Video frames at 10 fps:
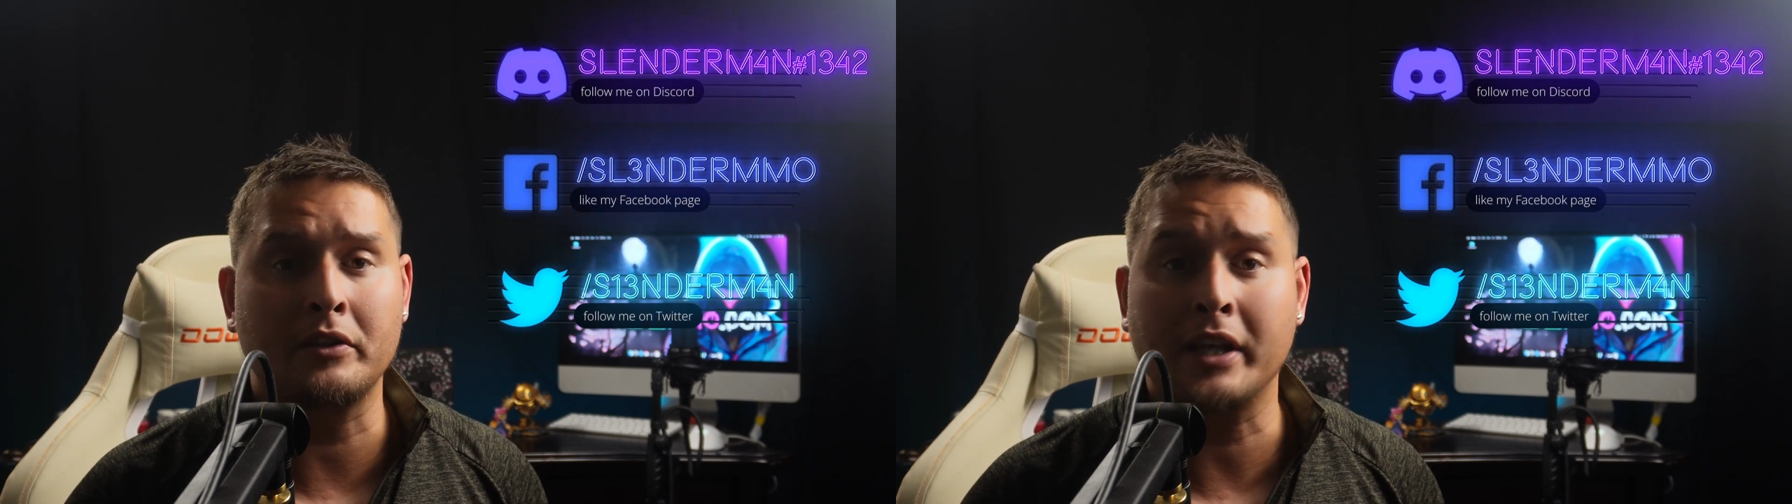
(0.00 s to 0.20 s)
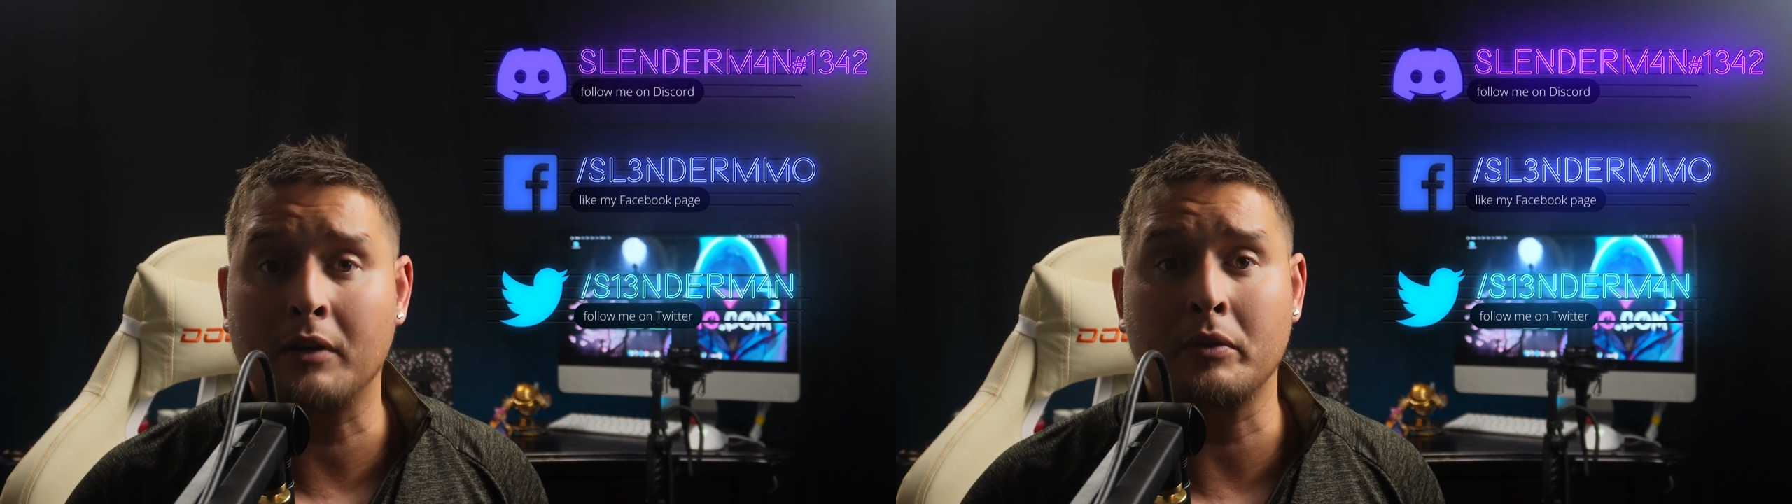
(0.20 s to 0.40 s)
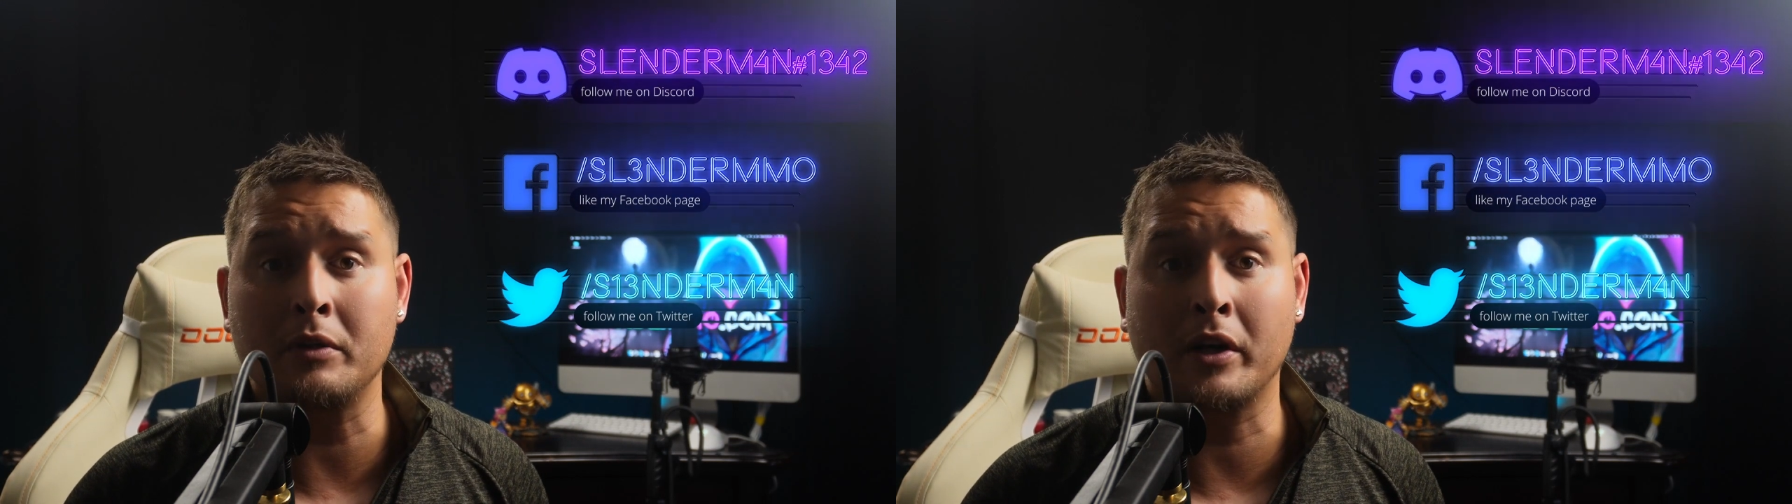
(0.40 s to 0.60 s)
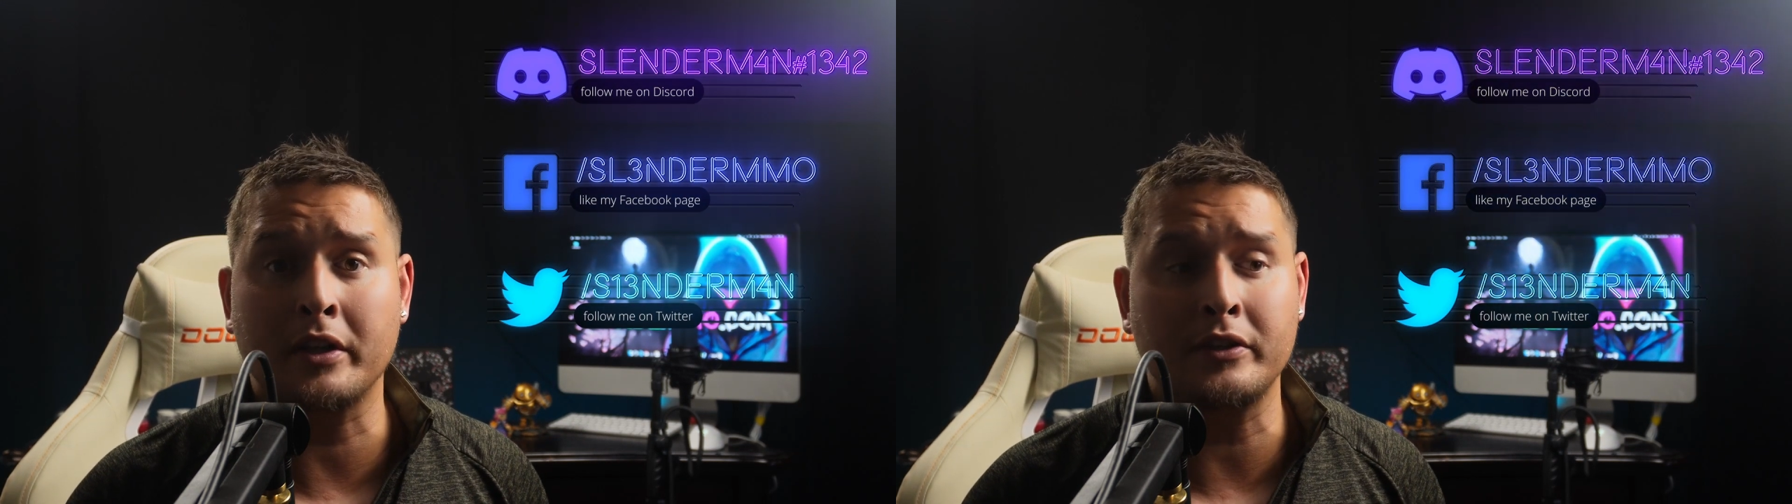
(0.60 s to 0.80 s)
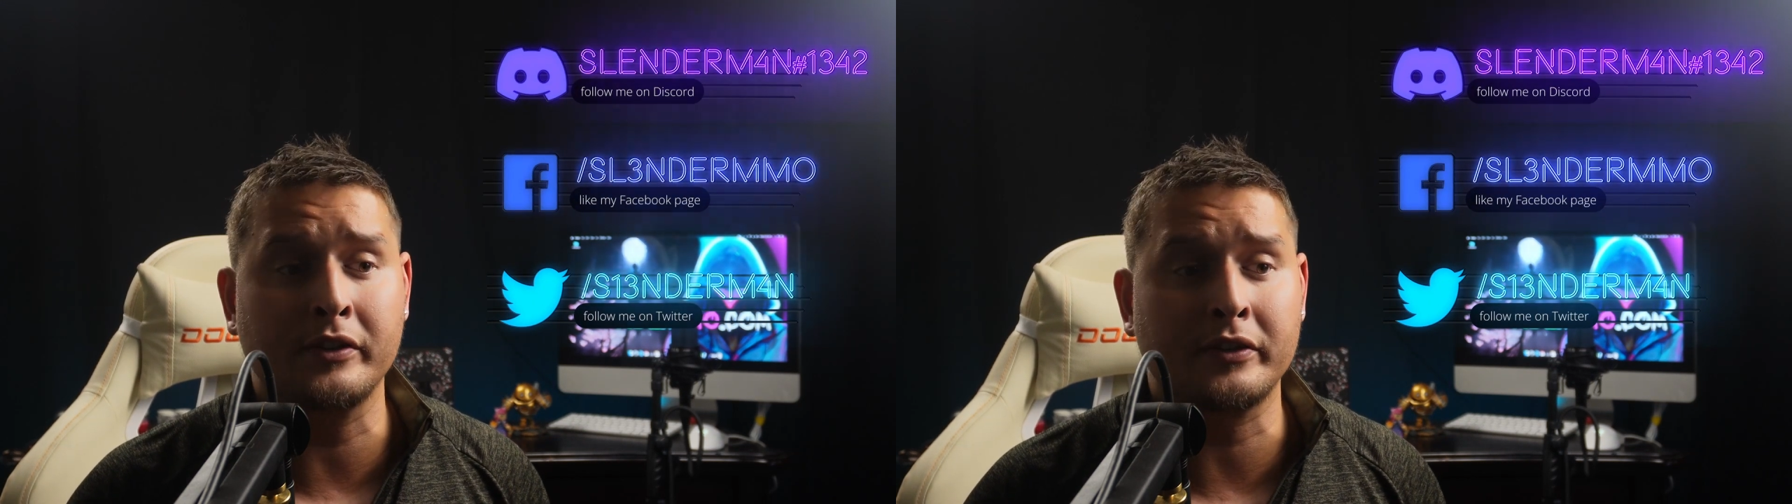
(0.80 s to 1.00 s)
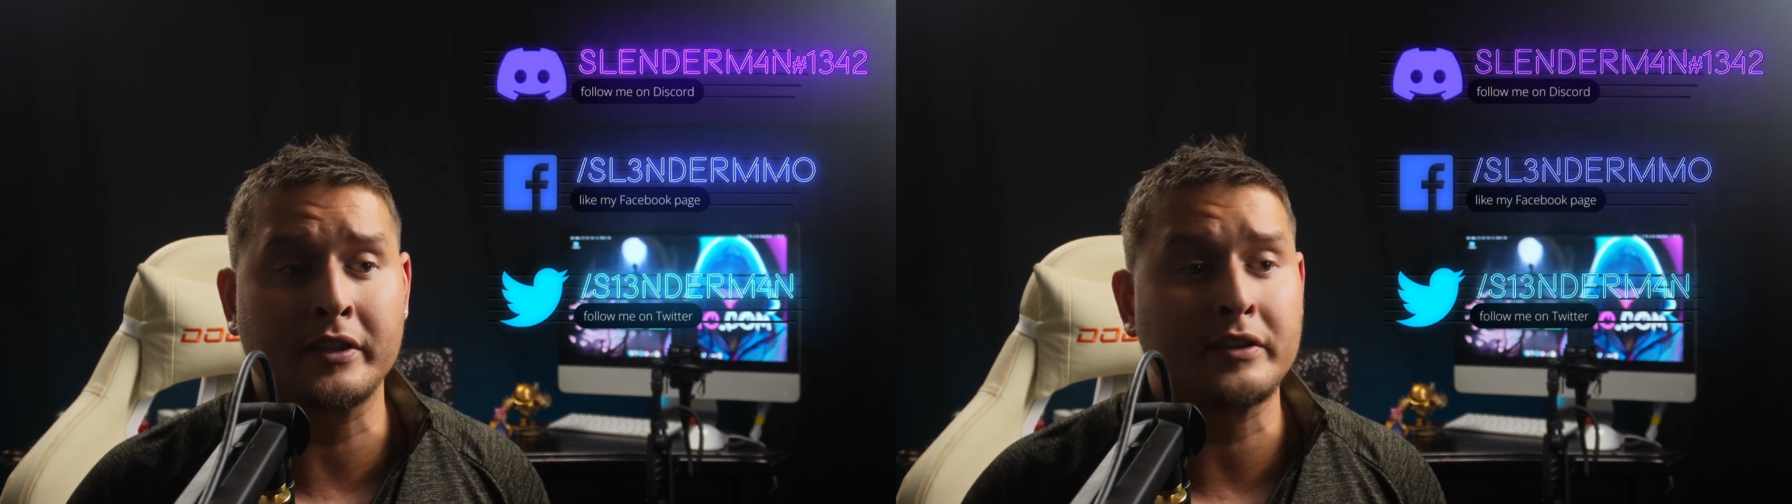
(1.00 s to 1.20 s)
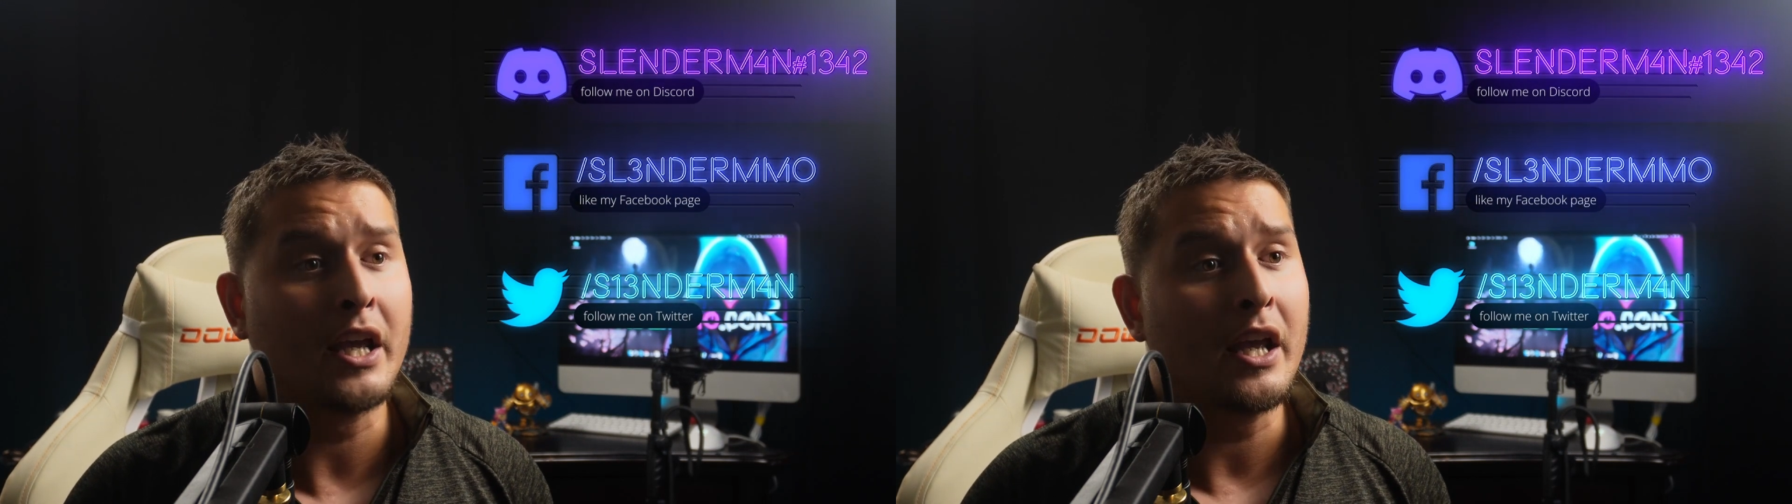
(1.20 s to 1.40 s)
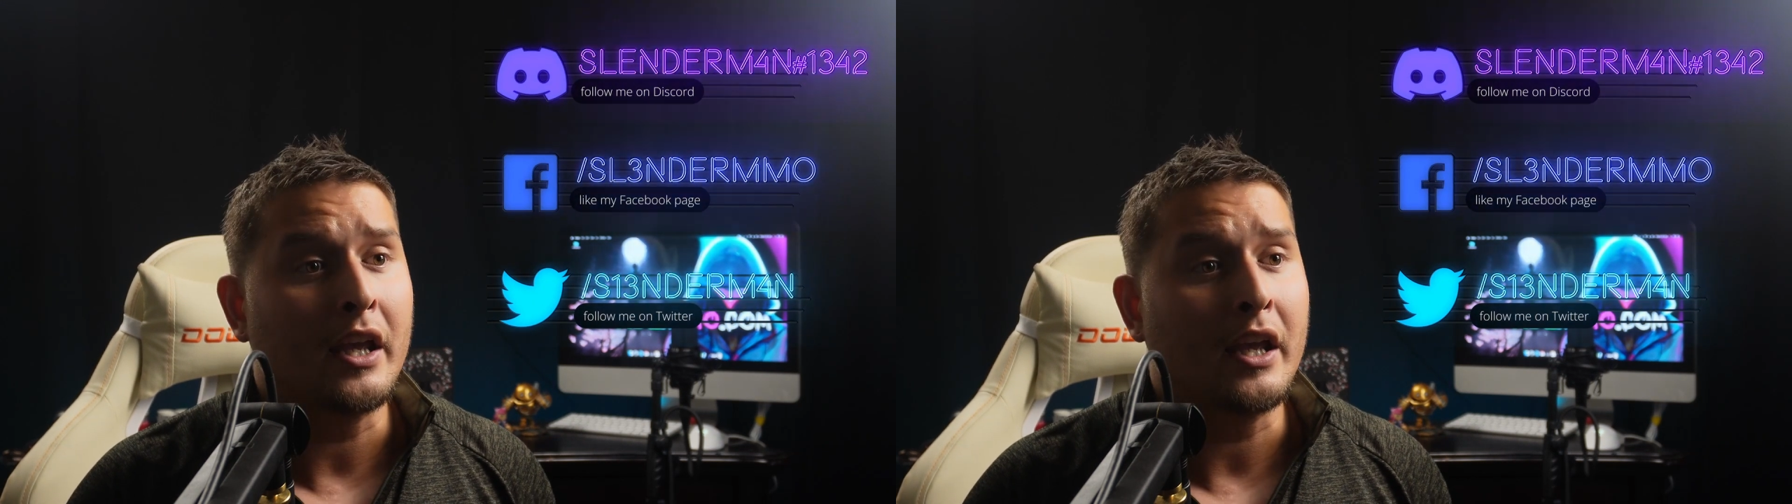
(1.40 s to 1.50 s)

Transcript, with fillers: yeah, we wanna use this.